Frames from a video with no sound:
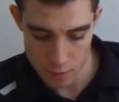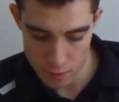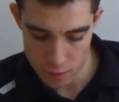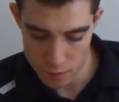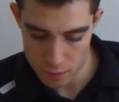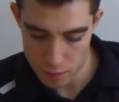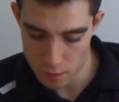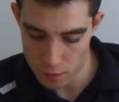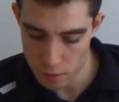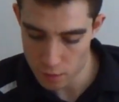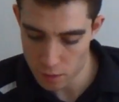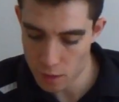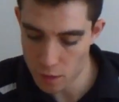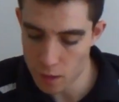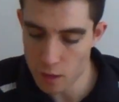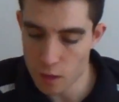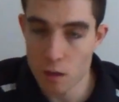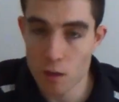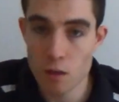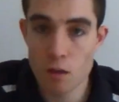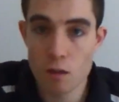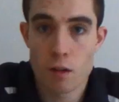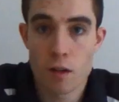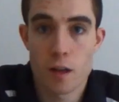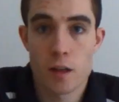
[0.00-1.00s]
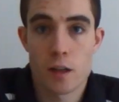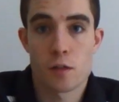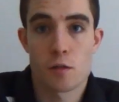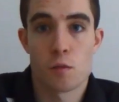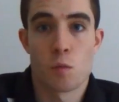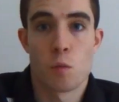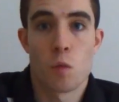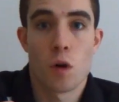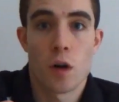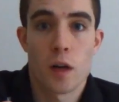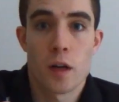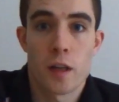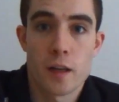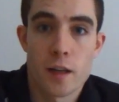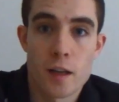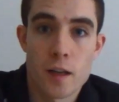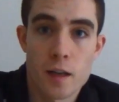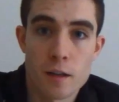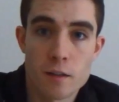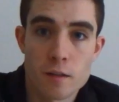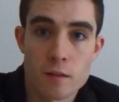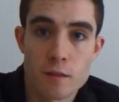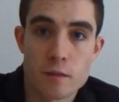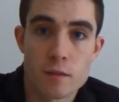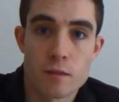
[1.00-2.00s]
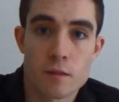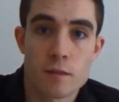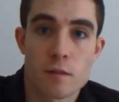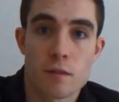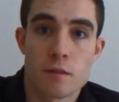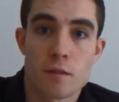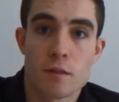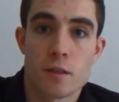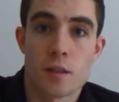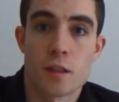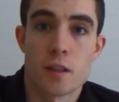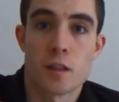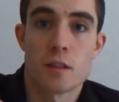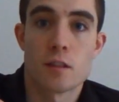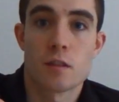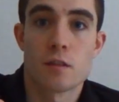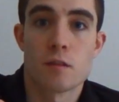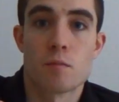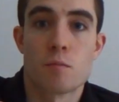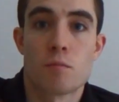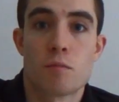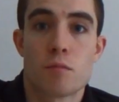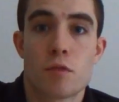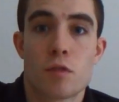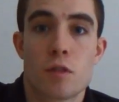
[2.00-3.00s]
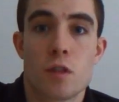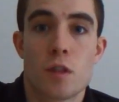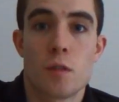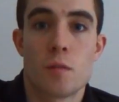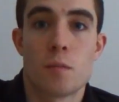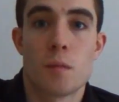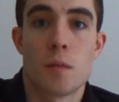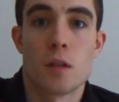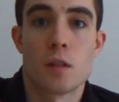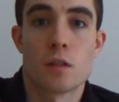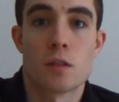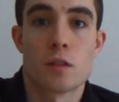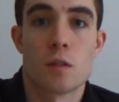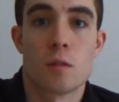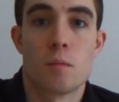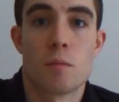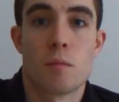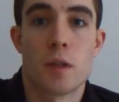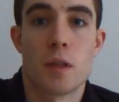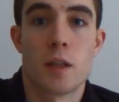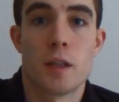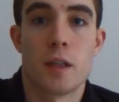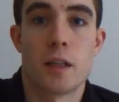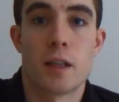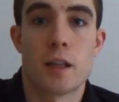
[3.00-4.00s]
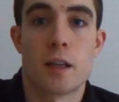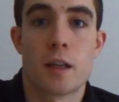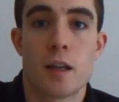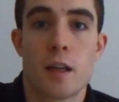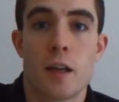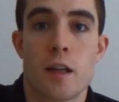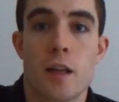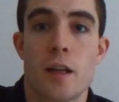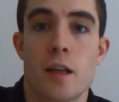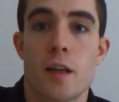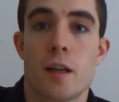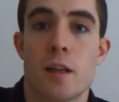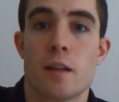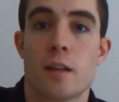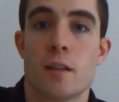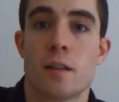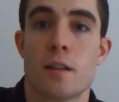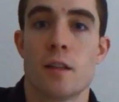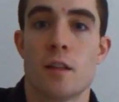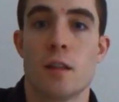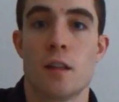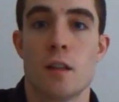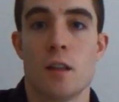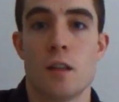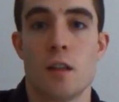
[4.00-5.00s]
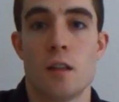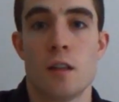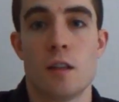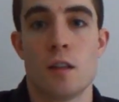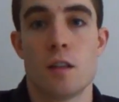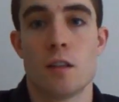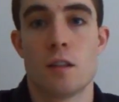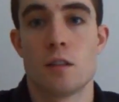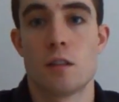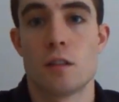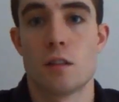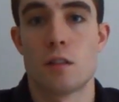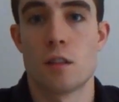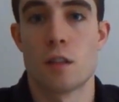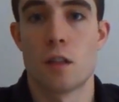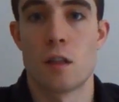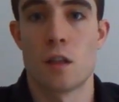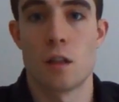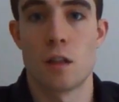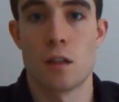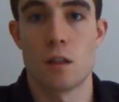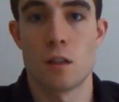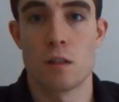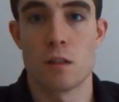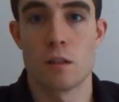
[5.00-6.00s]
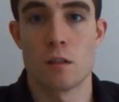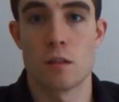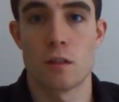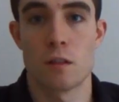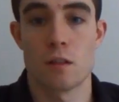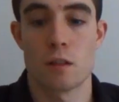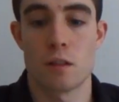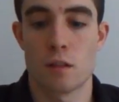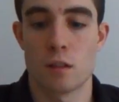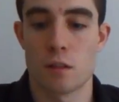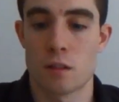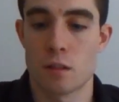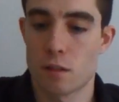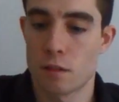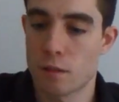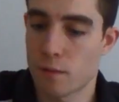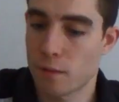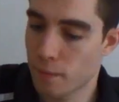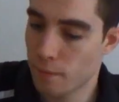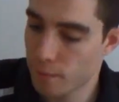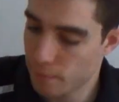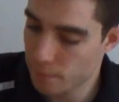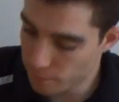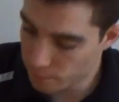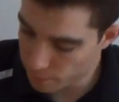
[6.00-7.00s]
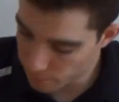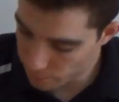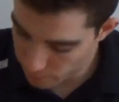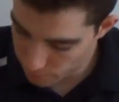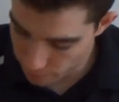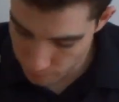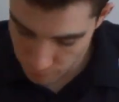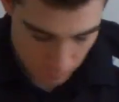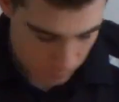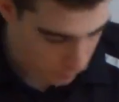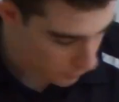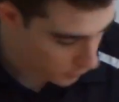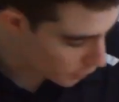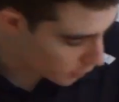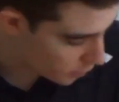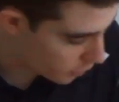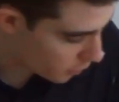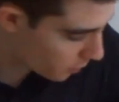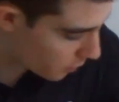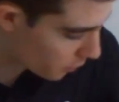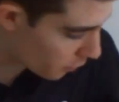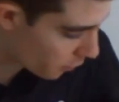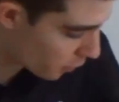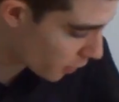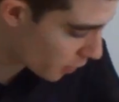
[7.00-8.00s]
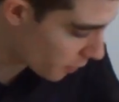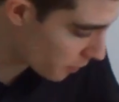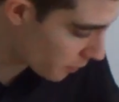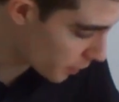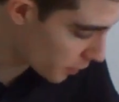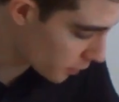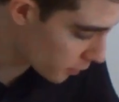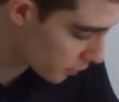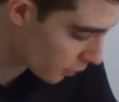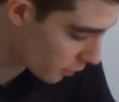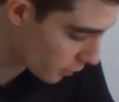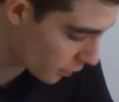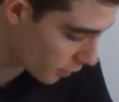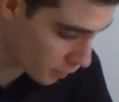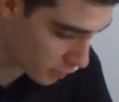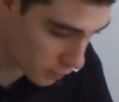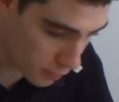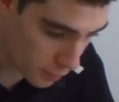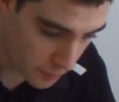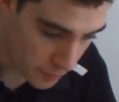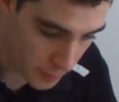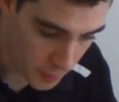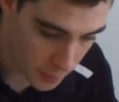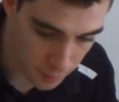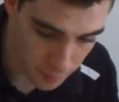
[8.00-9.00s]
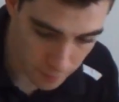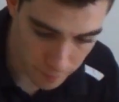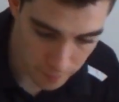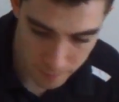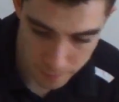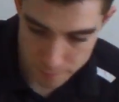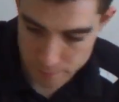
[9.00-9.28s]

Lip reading: is looking a lot less white now. That's pretty much completely clear. So that's going to be ready to be stuck down in it.